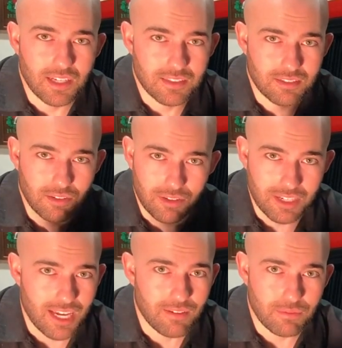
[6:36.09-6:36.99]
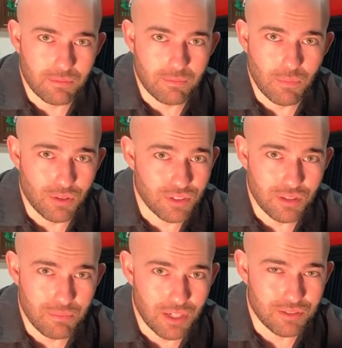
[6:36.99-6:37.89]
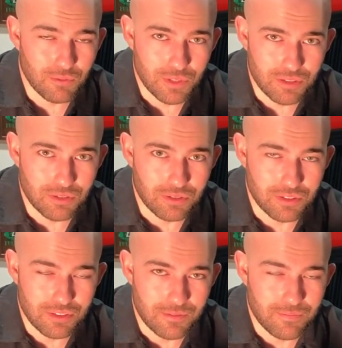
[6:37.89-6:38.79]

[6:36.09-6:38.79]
It's going to have most of the bells and whistles.